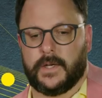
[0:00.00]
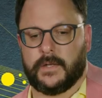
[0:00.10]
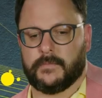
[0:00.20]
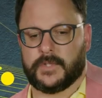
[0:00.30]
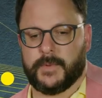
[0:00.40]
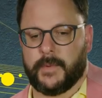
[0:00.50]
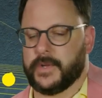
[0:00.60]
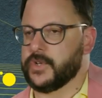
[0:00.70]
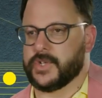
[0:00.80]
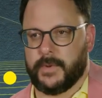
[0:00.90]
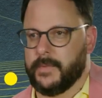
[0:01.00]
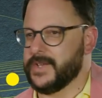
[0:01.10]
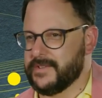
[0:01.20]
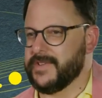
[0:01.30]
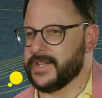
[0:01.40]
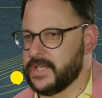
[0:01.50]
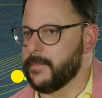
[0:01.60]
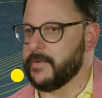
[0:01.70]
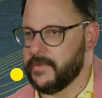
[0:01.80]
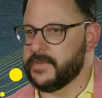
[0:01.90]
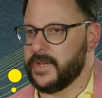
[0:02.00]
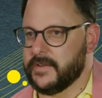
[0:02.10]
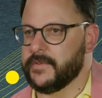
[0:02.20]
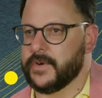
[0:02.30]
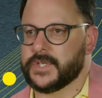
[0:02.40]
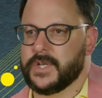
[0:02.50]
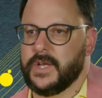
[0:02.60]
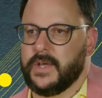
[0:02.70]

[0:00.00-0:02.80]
Uh, Spider-Man shows up in Amazing Fantasy number 15 at first.